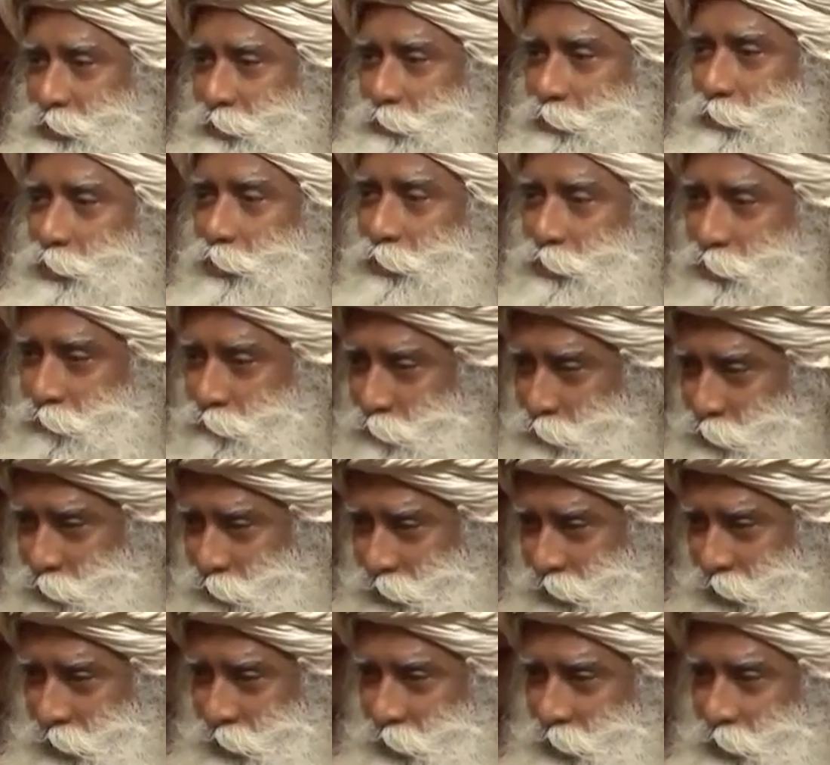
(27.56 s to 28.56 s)
Both of us
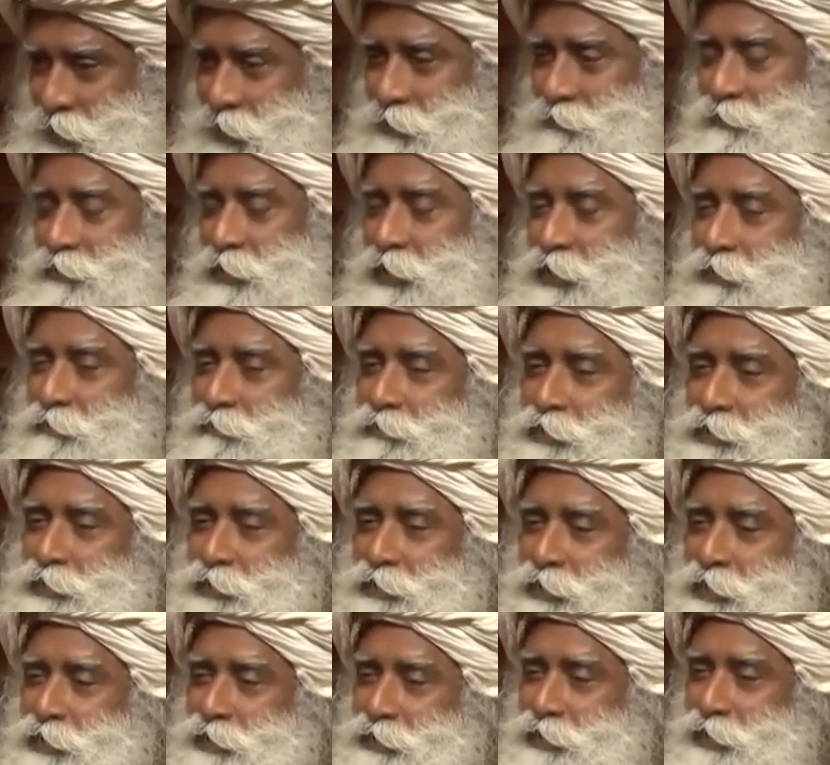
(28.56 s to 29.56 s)
stand in front of
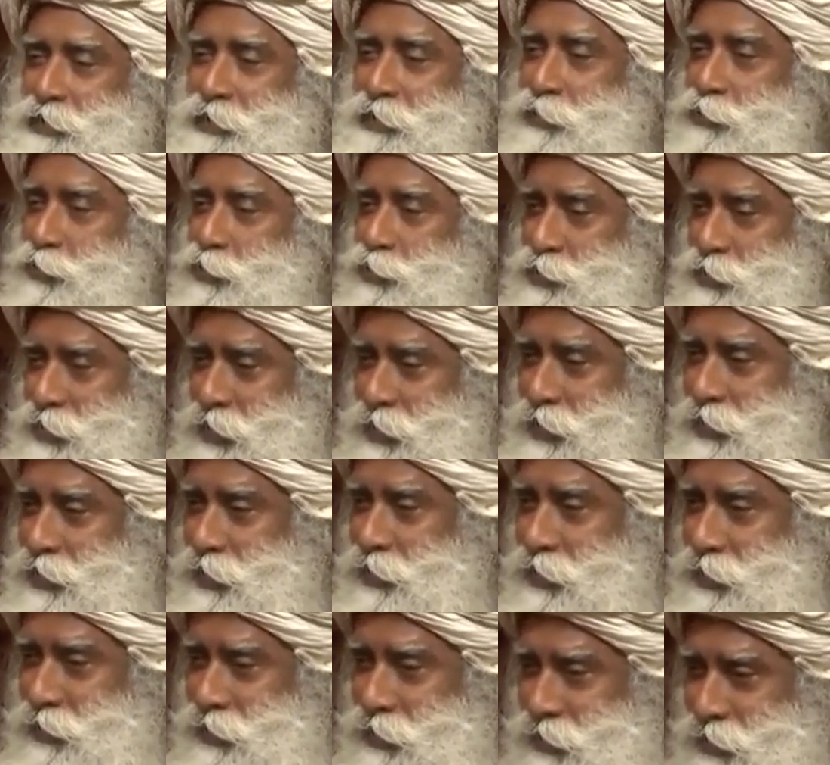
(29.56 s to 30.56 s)
each other and say, you say
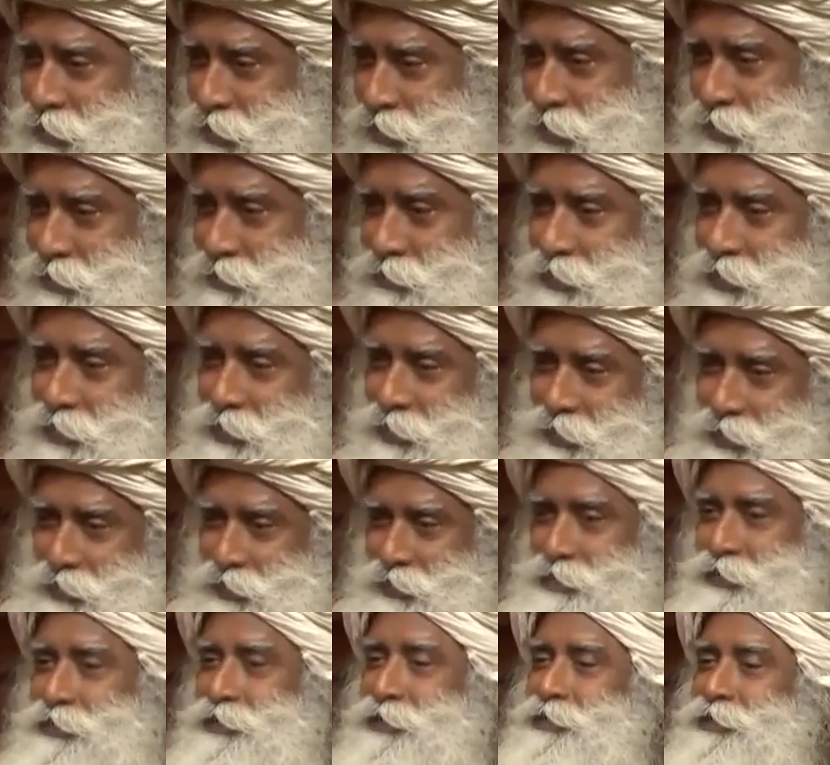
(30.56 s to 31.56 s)
hee hee hee, I say hee
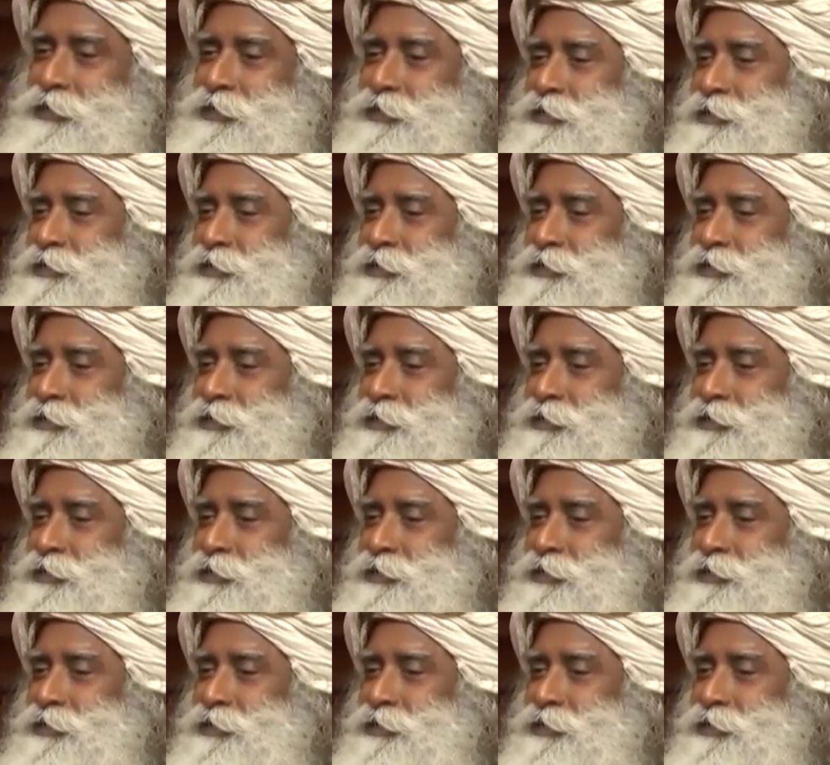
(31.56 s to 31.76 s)
hee hee.